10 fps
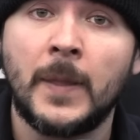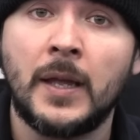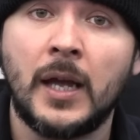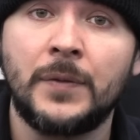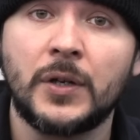
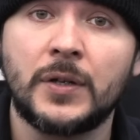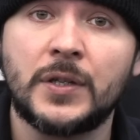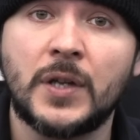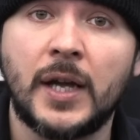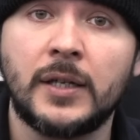And they're going to
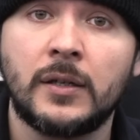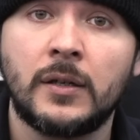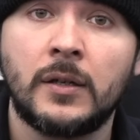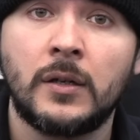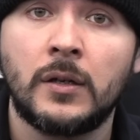say,
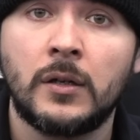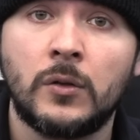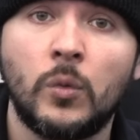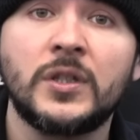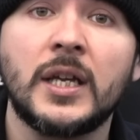
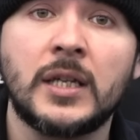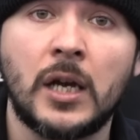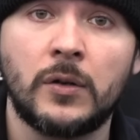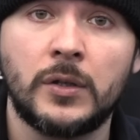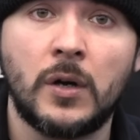We'll take
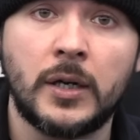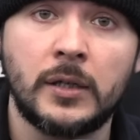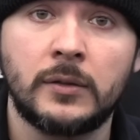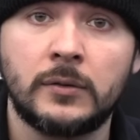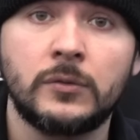care of you, honey.
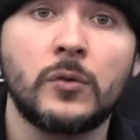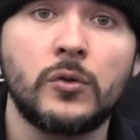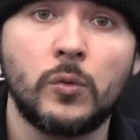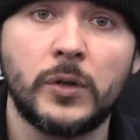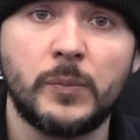Don't you
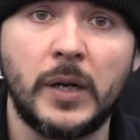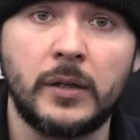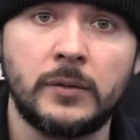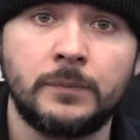worry about it.